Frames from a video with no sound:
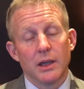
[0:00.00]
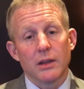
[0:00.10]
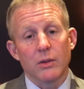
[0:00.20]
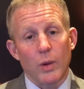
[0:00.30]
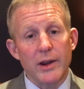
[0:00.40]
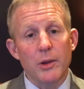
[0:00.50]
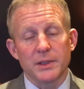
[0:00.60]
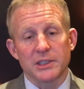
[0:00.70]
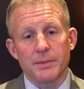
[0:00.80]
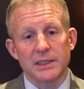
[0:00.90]
The wide
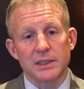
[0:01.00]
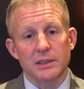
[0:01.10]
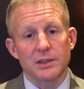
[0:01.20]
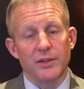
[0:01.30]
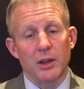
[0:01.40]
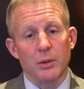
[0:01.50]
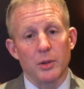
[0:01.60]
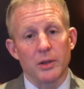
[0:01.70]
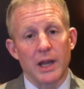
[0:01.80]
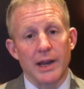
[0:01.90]
open space that's
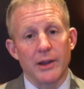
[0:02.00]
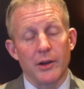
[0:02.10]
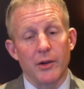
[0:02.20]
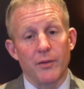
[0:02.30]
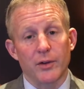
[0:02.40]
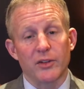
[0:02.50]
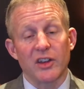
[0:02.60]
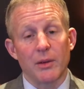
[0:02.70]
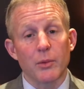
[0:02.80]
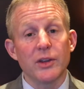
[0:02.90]
available in Idaho for
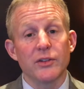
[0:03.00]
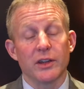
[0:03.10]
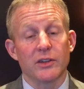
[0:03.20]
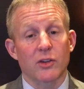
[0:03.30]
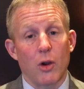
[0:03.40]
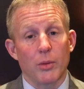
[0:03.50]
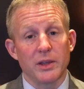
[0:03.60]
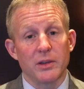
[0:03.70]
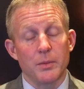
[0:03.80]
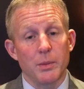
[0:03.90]
some reason is
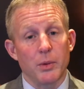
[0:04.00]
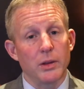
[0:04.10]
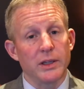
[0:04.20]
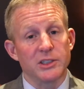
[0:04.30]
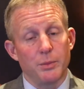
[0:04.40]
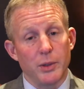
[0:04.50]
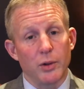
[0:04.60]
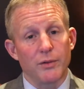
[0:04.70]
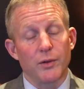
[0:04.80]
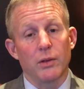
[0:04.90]
calming to people. It's
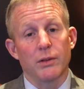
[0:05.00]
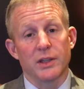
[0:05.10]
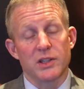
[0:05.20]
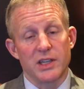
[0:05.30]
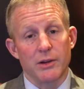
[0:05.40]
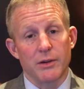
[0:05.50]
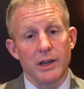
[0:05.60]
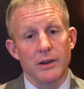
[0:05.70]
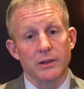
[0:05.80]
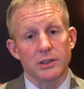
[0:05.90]
beautiful, the
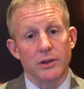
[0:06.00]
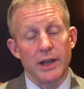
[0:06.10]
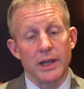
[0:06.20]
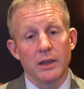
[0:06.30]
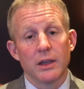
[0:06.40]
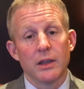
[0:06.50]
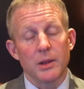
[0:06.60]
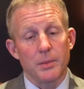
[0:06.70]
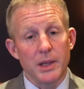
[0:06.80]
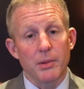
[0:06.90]
scenery here is great,
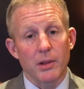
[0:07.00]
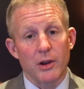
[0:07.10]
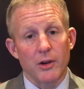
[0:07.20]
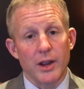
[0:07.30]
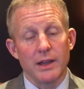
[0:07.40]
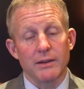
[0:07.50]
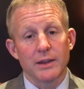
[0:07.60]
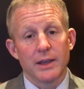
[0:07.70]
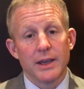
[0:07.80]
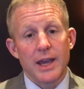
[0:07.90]
the people are great.
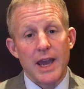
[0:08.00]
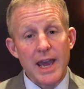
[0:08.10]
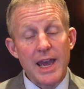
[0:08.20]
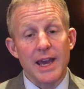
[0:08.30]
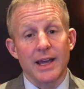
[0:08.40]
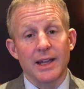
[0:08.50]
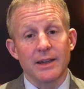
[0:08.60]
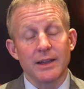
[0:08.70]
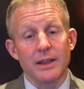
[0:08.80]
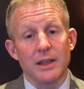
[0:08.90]

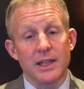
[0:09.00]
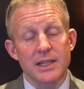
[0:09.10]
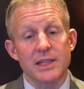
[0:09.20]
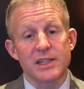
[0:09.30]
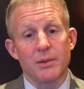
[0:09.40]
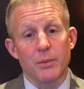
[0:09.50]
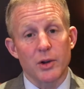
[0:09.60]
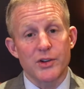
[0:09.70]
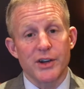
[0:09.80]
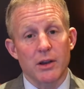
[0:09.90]
And this is an
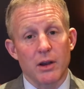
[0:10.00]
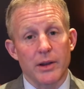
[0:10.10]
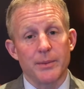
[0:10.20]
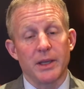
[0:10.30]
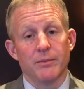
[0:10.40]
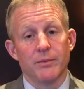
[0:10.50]
emerging economy.